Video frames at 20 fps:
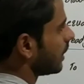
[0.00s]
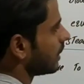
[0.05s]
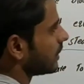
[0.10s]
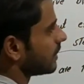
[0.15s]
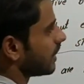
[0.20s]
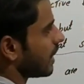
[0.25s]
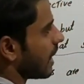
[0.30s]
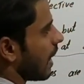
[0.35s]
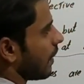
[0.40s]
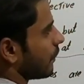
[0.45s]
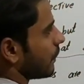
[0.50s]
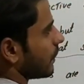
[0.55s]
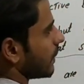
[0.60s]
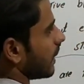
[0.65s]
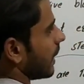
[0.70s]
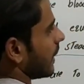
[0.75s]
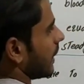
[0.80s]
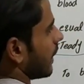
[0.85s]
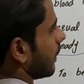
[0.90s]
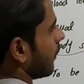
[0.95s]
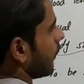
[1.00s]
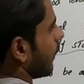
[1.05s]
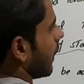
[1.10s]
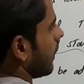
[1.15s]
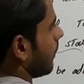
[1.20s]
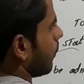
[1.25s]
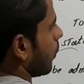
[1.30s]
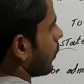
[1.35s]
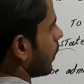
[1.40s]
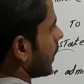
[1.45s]
then after getting
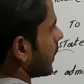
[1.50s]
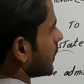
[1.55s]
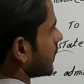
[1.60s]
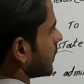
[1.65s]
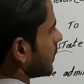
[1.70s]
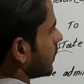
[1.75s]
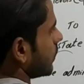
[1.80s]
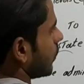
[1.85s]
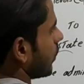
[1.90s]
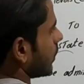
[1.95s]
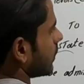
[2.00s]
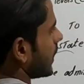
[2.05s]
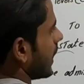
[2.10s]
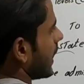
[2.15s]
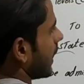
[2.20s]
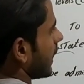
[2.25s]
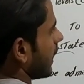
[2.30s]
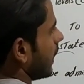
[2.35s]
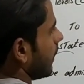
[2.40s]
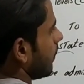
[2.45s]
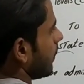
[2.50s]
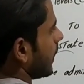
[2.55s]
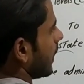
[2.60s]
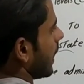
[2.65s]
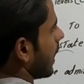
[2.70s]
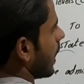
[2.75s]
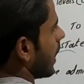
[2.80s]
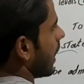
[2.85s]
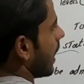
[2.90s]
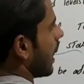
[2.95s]
one bolus, you know that
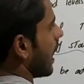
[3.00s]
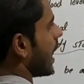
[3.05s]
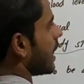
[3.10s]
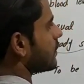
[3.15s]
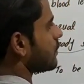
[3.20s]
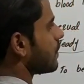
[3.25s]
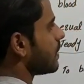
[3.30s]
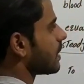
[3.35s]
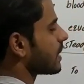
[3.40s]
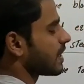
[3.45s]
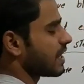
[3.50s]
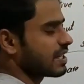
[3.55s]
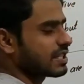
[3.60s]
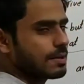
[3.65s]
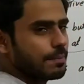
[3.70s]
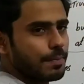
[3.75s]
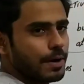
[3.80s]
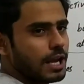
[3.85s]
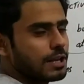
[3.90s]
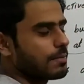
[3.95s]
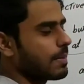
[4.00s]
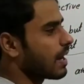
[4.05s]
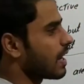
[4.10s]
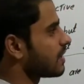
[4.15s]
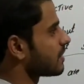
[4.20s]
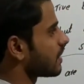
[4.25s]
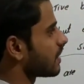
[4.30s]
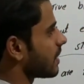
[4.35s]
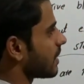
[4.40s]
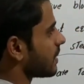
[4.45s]
as we increase the plasma
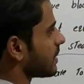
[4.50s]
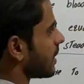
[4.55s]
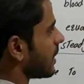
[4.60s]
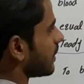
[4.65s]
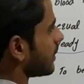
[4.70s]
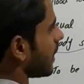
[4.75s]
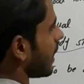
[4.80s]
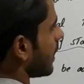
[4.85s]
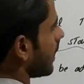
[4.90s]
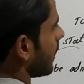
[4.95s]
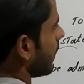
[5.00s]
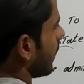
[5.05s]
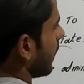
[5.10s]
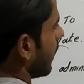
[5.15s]
concentration, then